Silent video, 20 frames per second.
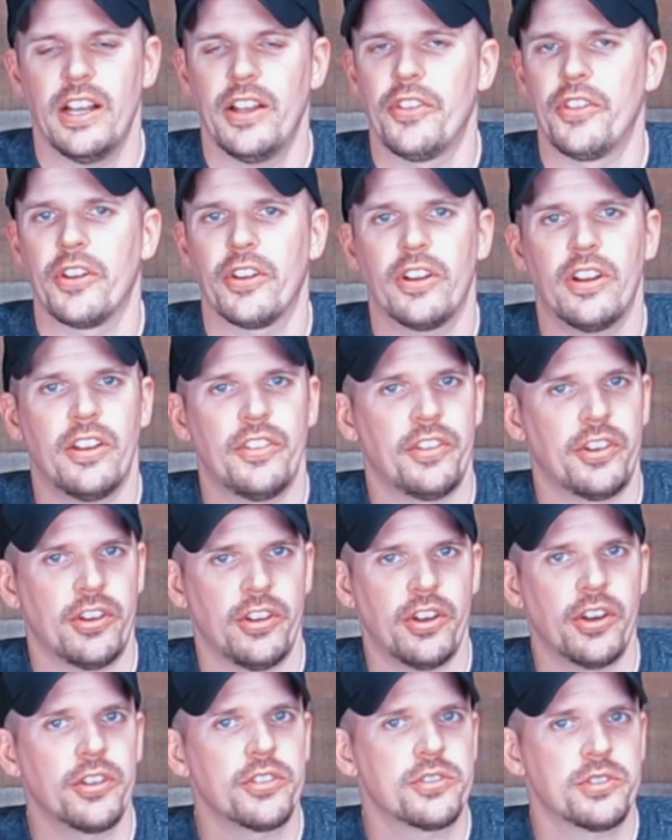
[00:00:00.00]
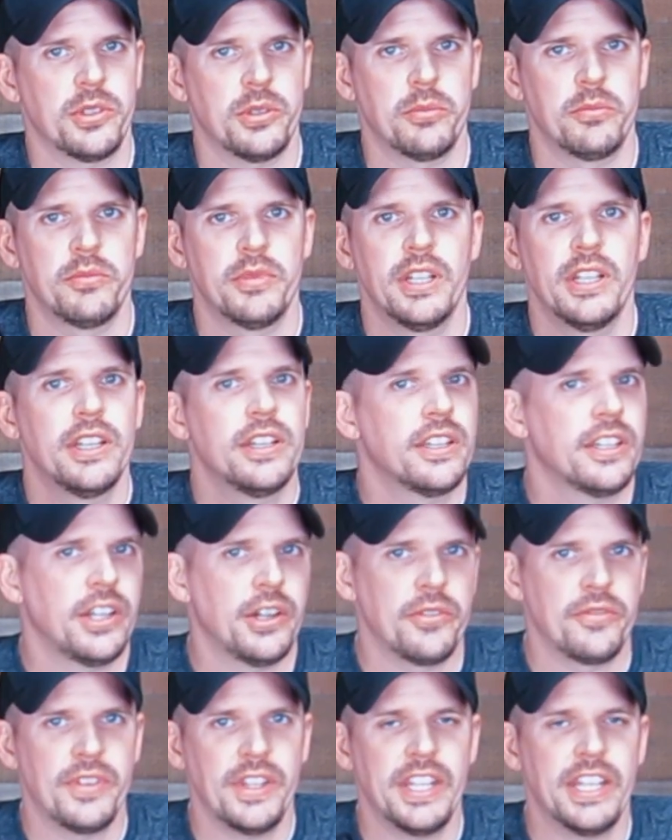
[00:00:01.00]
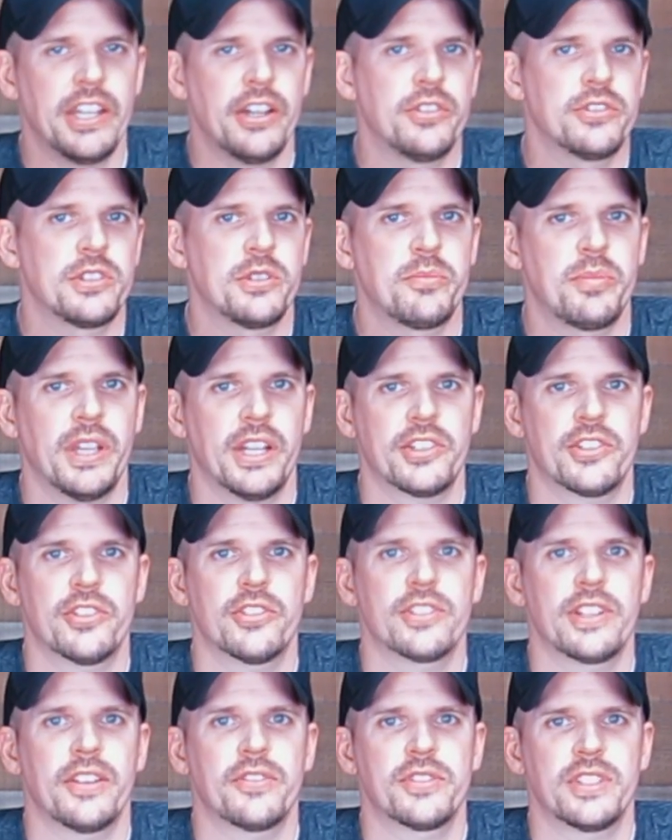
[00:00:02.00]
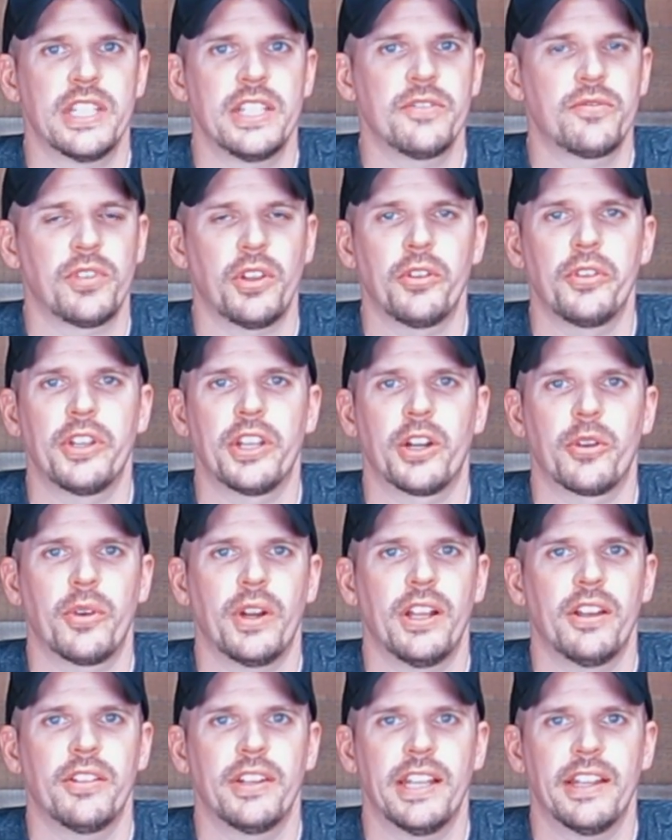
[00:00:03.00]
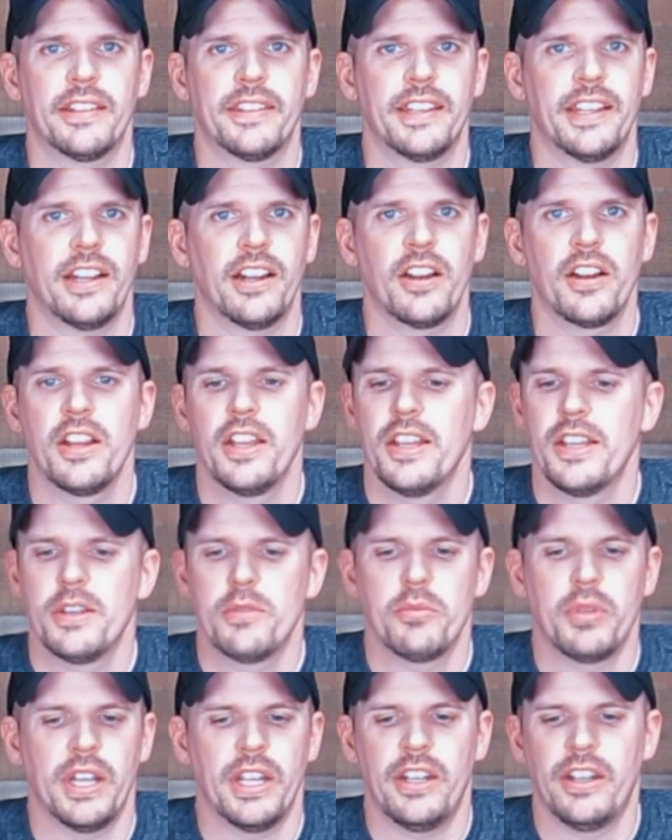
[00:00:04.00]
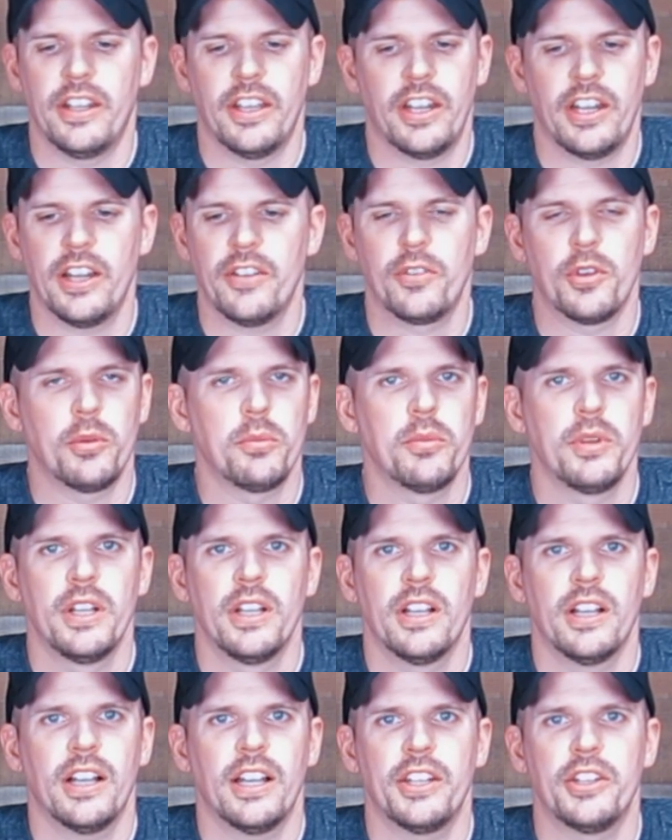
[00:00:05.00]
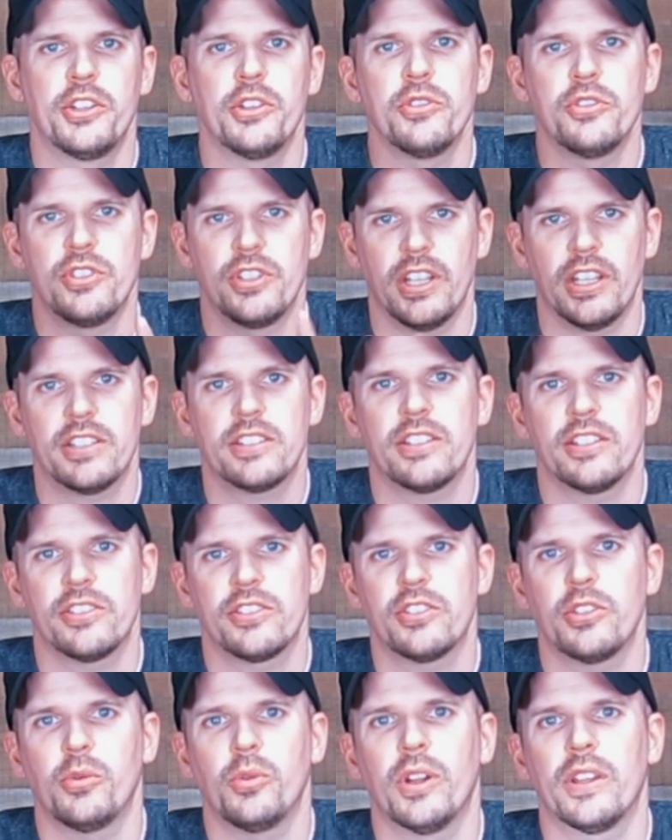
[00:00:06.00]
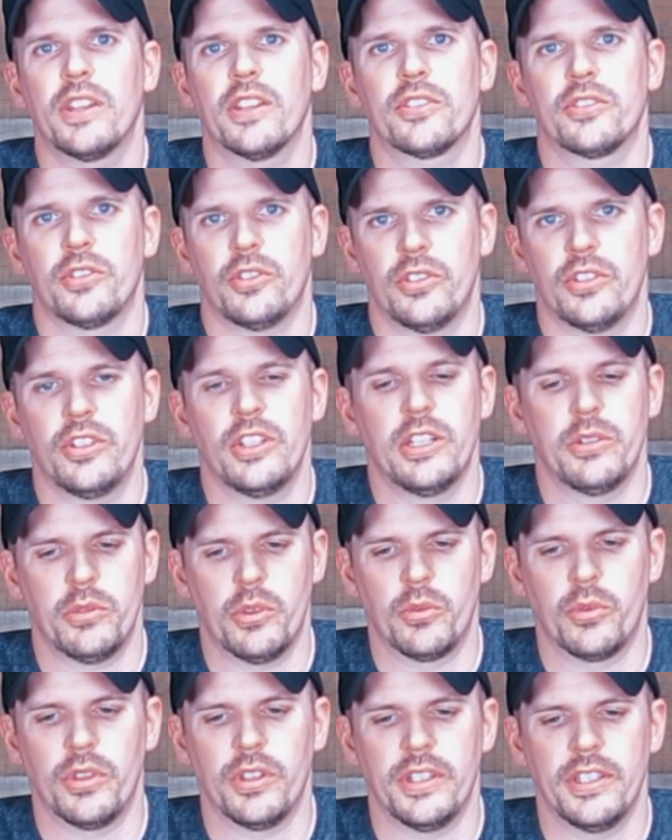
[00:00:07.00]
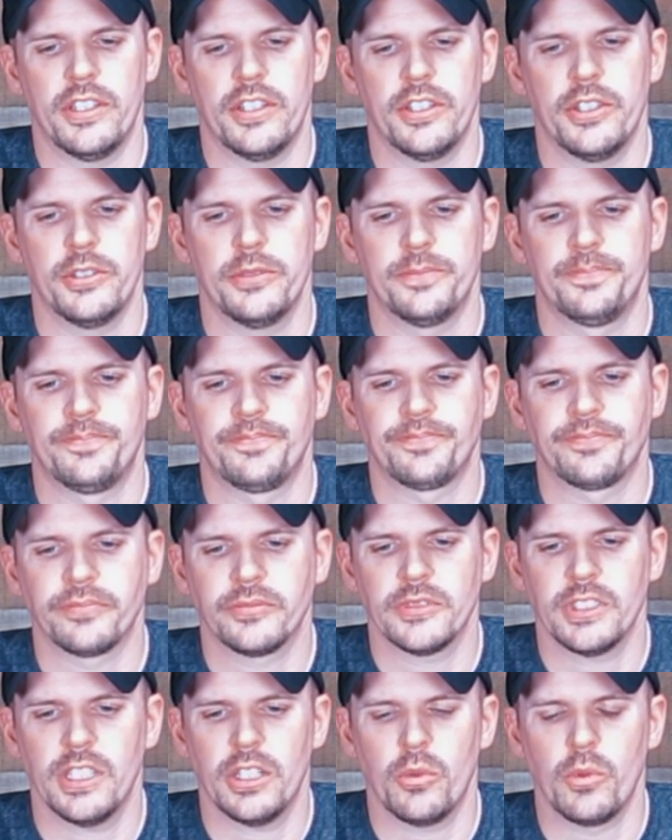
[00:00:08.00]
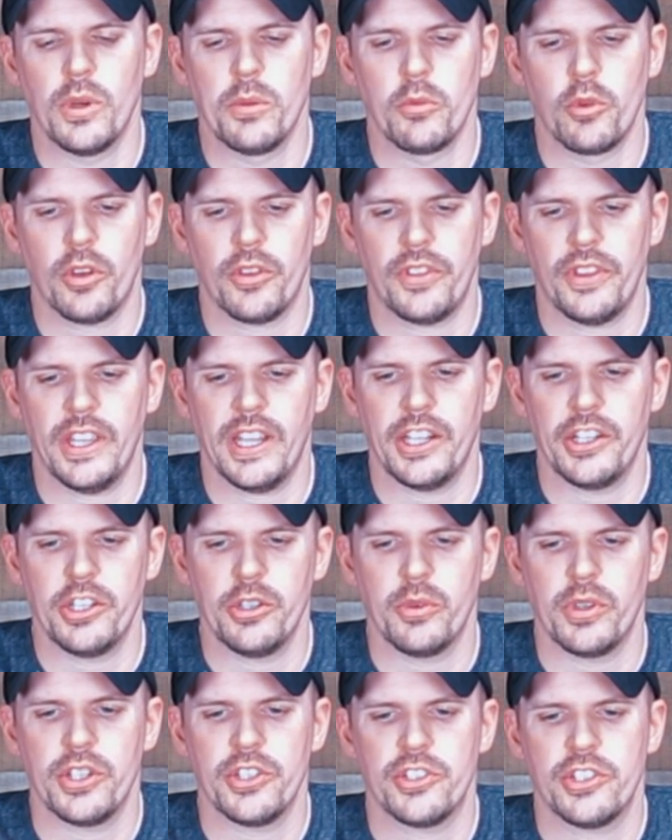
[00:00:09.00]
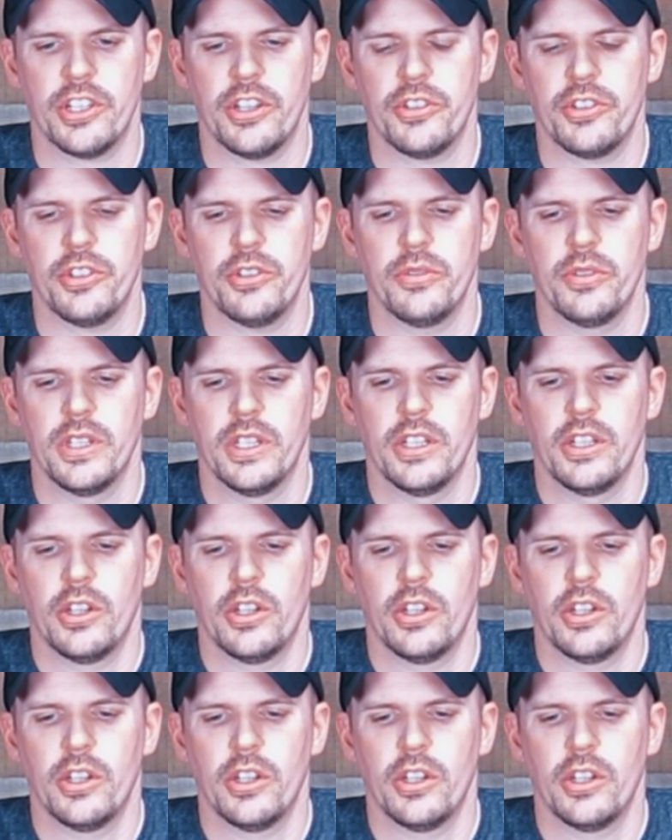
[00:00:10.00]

There are some videos and pictures I've seen floating around out there, but none of them do justice to what this little unit will really do. One more thing I do want to show you.